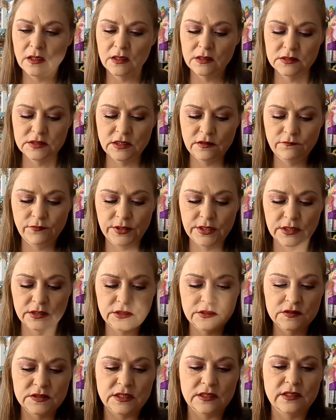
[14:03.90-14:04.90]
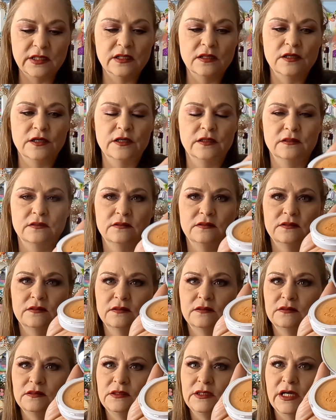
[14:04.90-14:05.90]
and see if we can use it. Now, look.
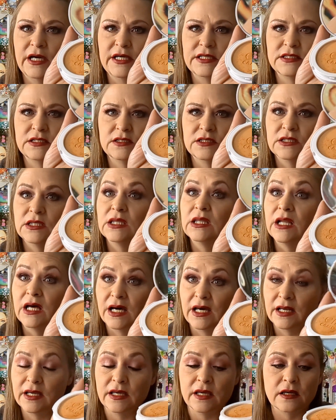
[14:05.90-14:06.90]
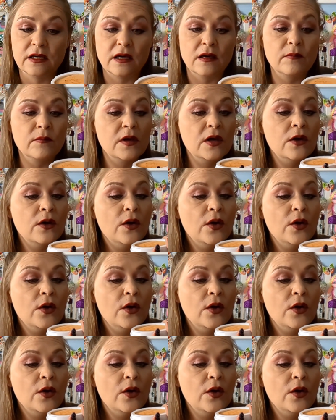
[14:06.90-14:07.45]
You guys, there's a lot of kick up.